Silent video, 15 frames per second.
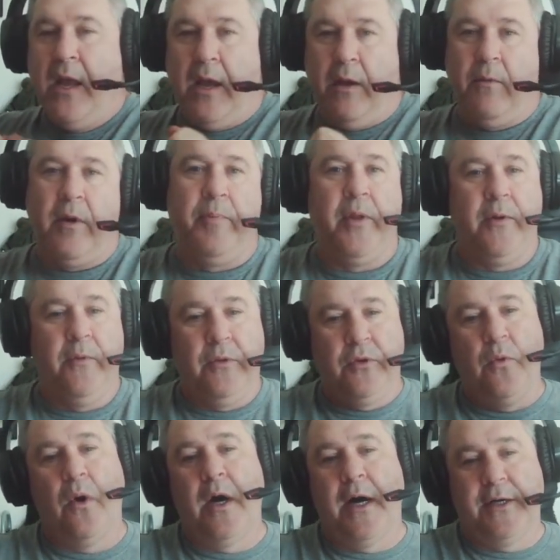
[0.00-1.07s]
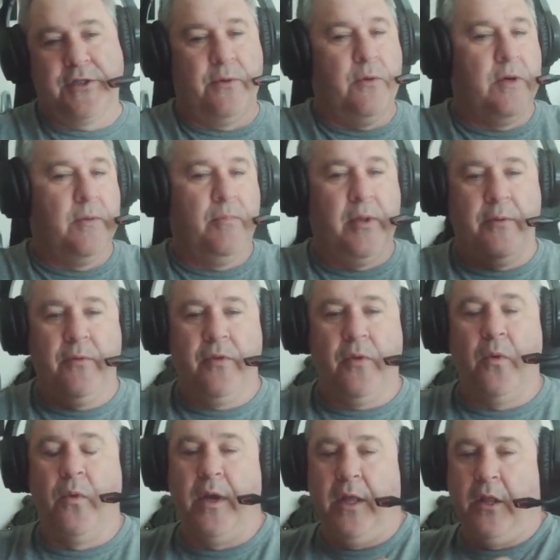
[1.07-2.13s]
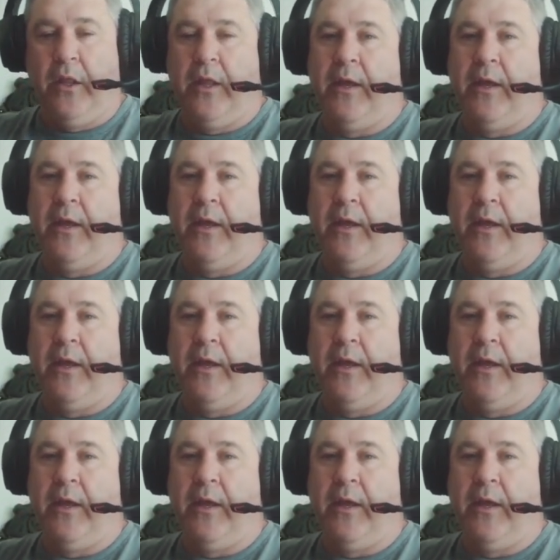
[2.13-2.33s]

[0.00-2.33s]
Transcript: I want to play with gouache. I want to play with oil.